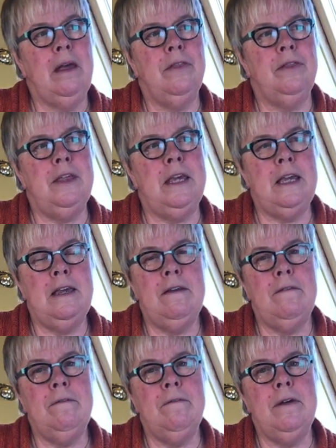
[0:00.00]

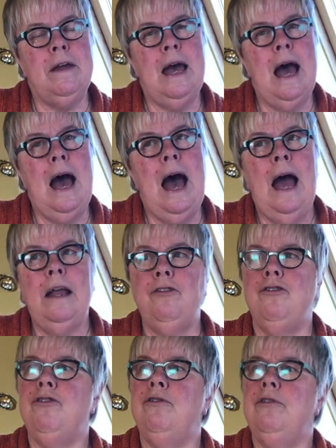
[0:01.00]
the
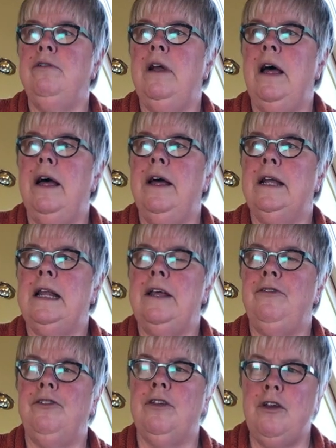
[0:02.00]
actual
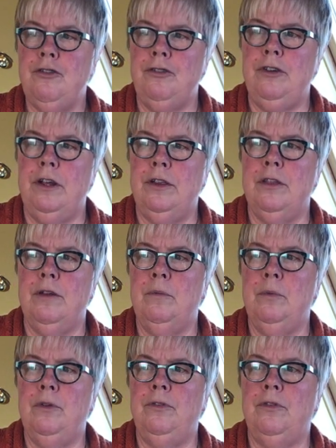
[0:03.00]
Glen Scotia that
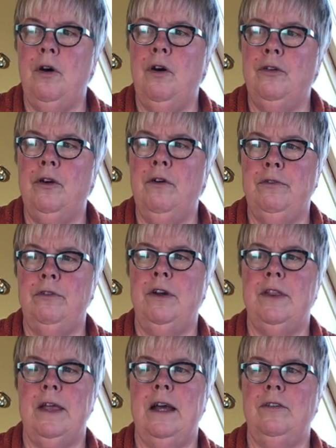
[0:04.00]
was on offer
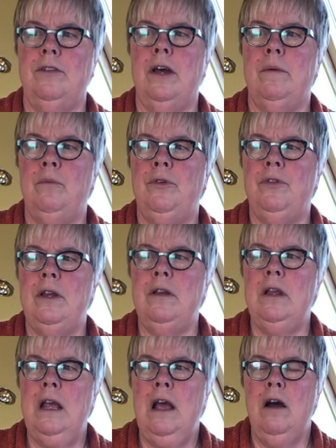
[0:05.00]
at that time was
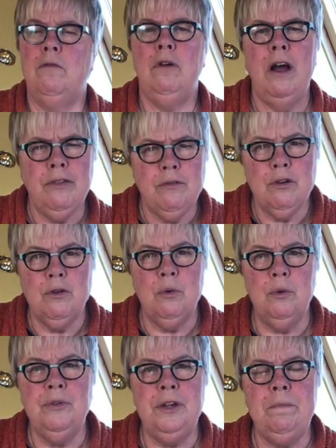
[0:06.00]
in rather a
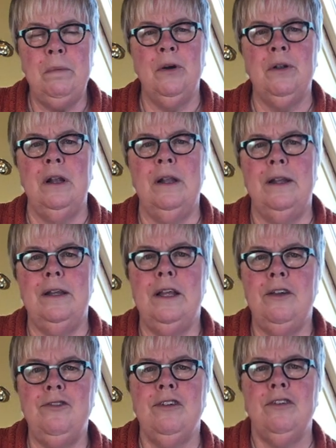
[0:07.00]
gaudy bottle, and
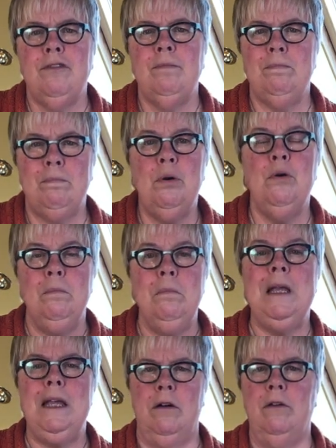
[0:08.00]
it just put
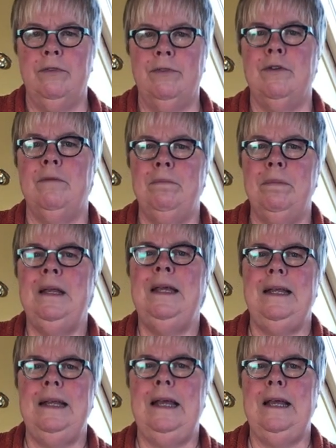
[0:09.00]
me off
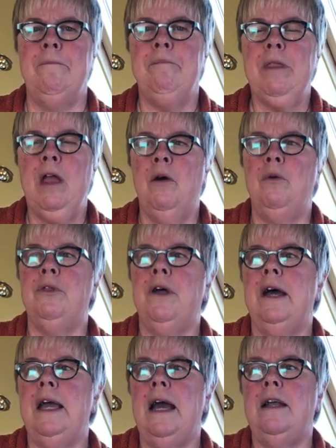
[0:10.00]
completely, although
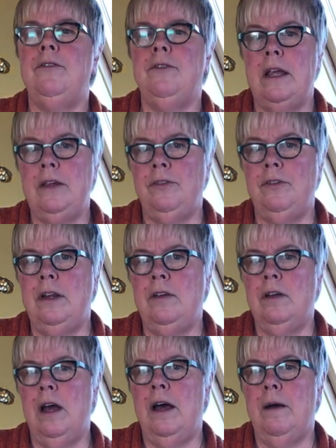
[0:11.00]
I had
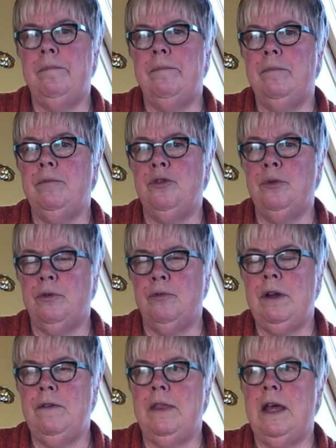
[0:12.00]
tasted 2 or
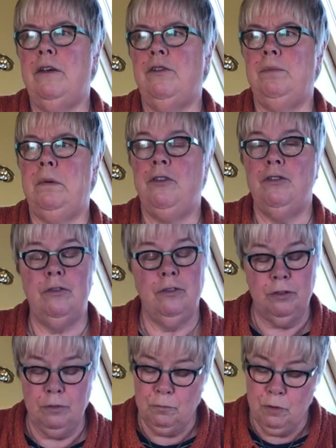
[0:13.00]
3 of their
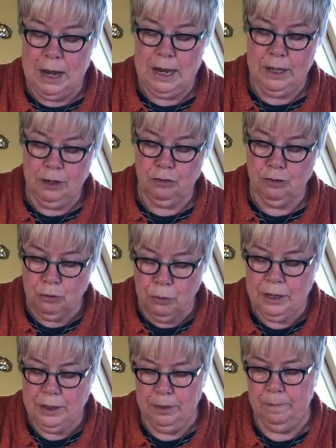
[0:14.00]
expressions and really
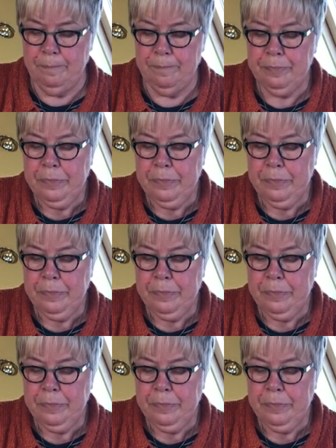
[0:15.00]
enjoyed them.